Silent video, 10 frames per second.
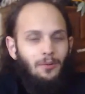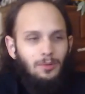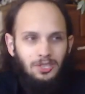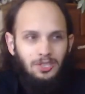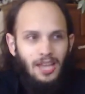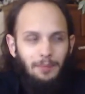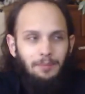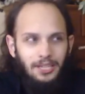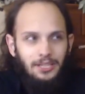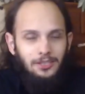which
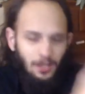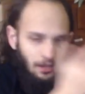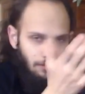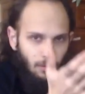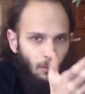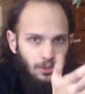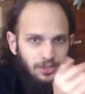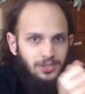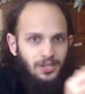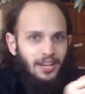that means, of
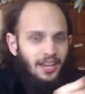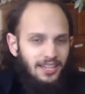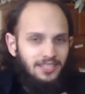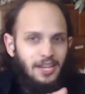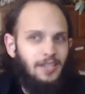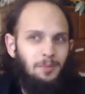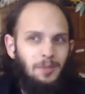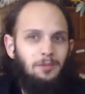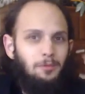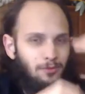course, it takes
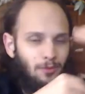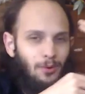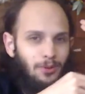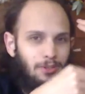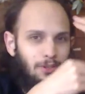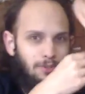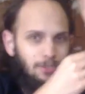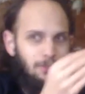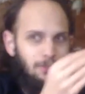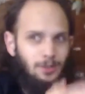place before the
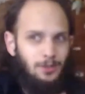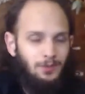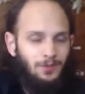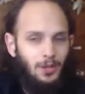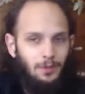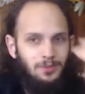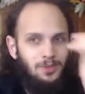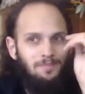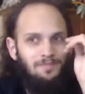original series films,